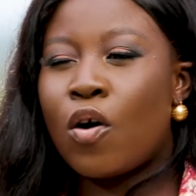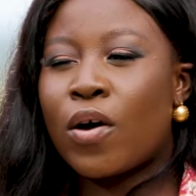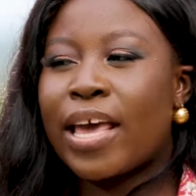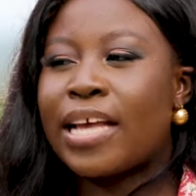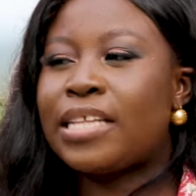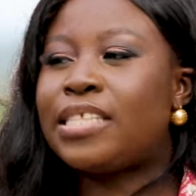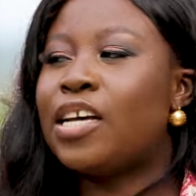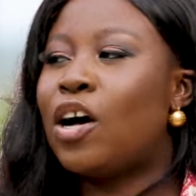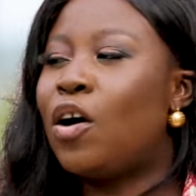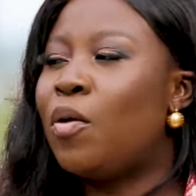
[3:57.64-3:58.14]

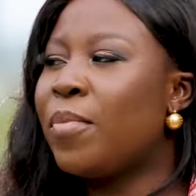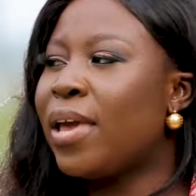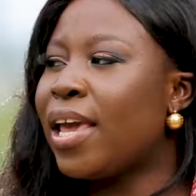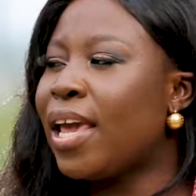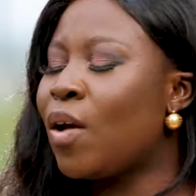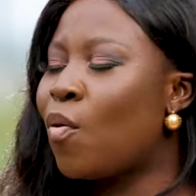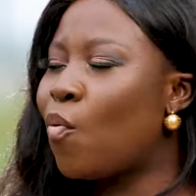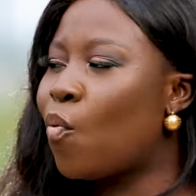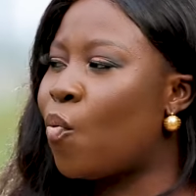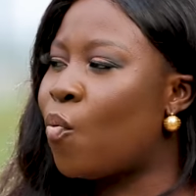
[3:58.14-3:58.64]
Okay, tell
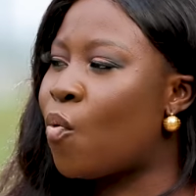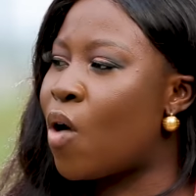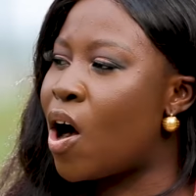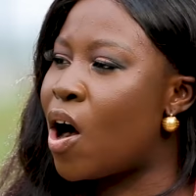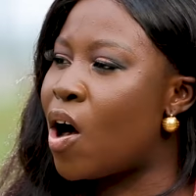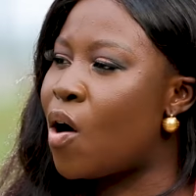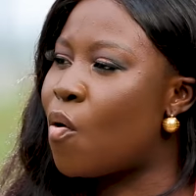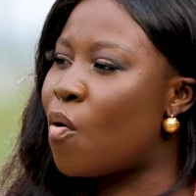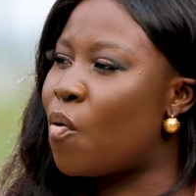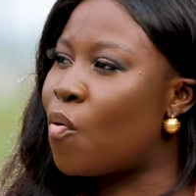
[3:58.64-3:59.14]
me
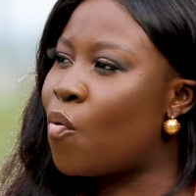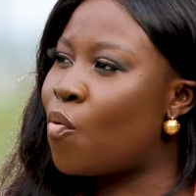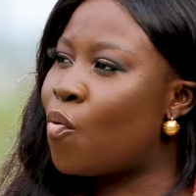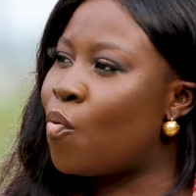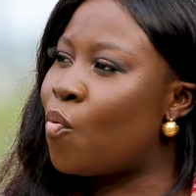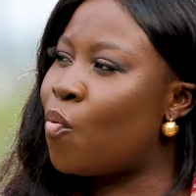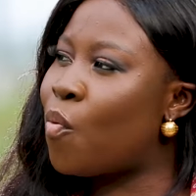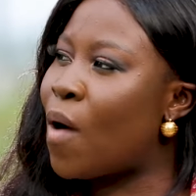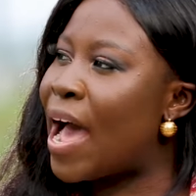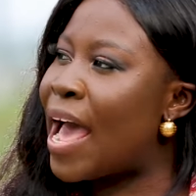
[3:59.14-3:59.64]

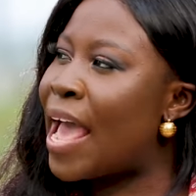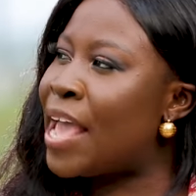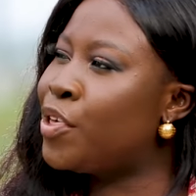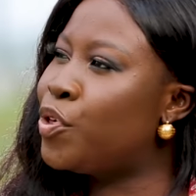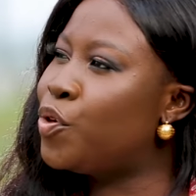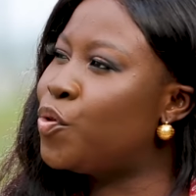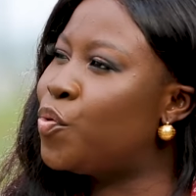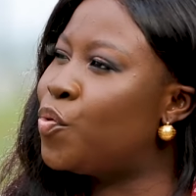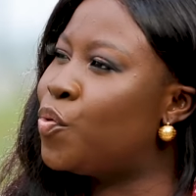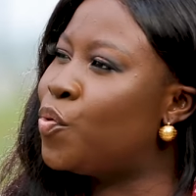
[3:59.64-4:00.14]
why
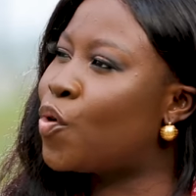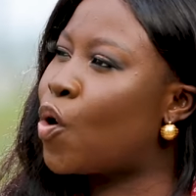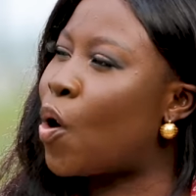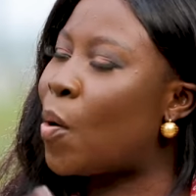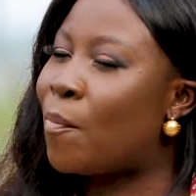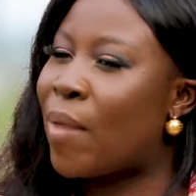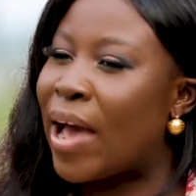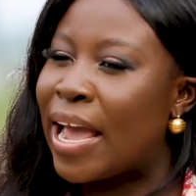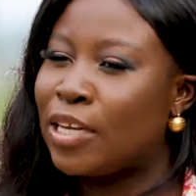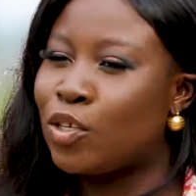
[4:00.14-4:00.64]
you
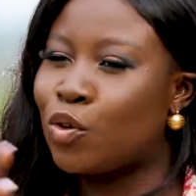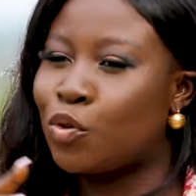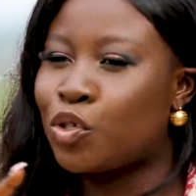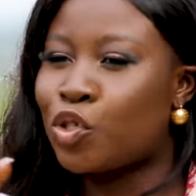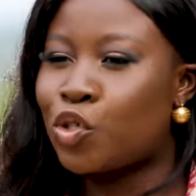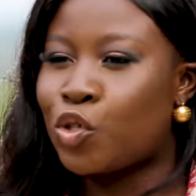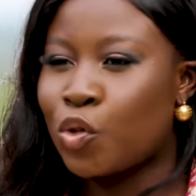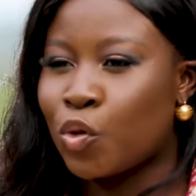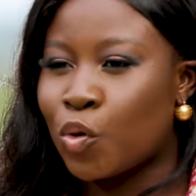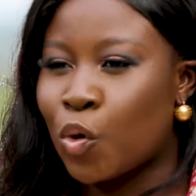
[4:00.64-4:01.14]
combined those
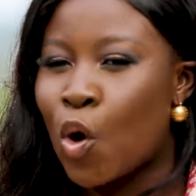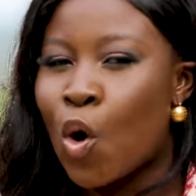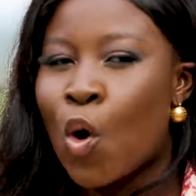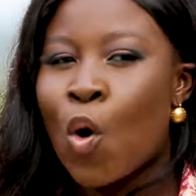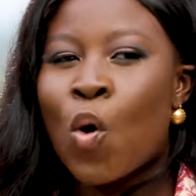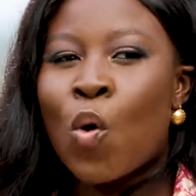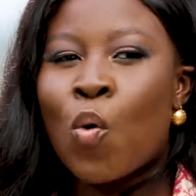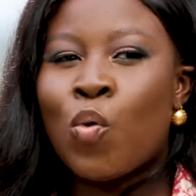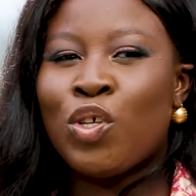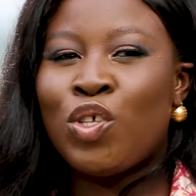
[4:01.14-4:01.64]
two.
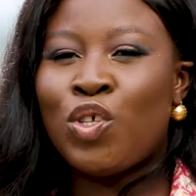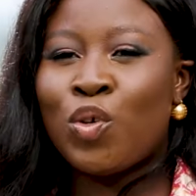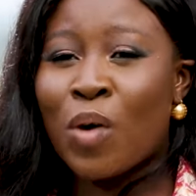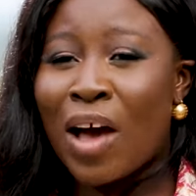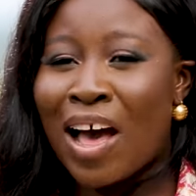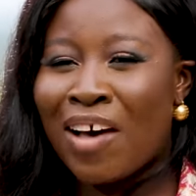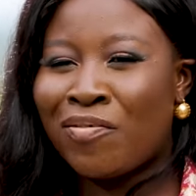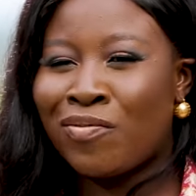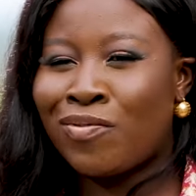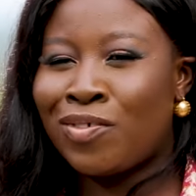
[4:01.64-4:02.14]
You
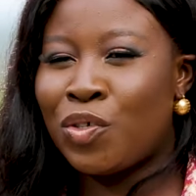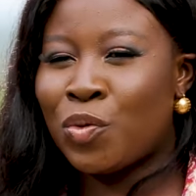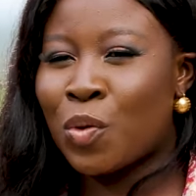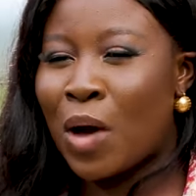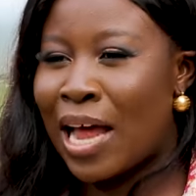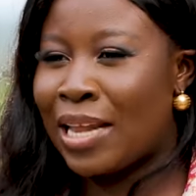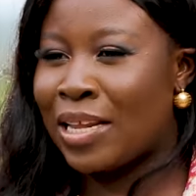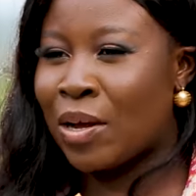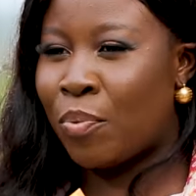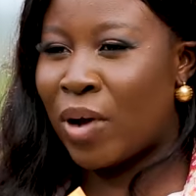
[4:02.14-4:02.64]
had the